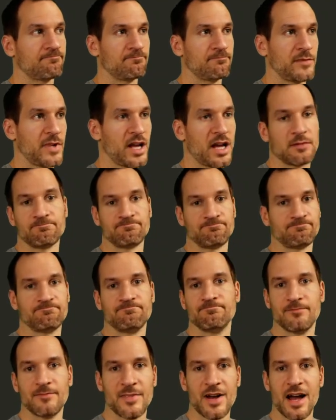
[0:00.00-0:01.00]
Yeah,
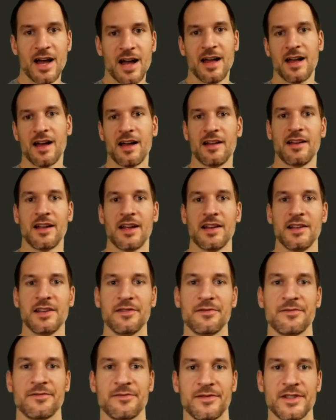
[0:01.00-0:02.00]
I
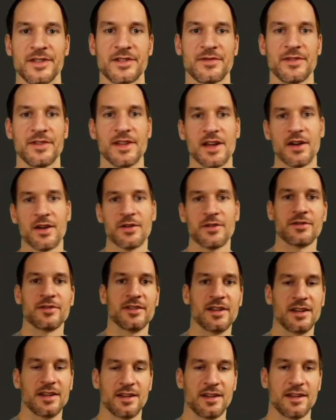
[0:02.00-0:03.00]
leave this video
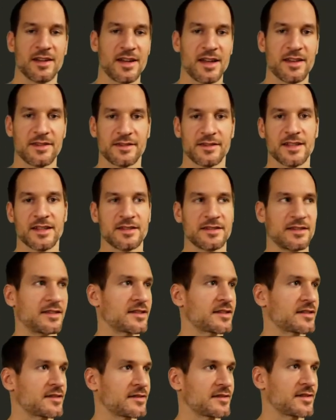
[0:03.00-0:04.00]
at
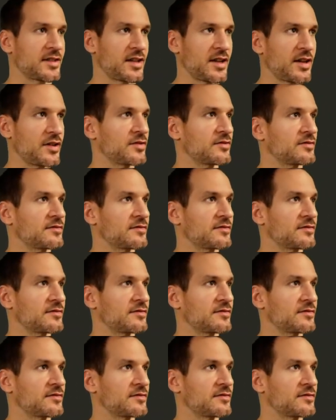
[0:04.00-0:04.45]
this. So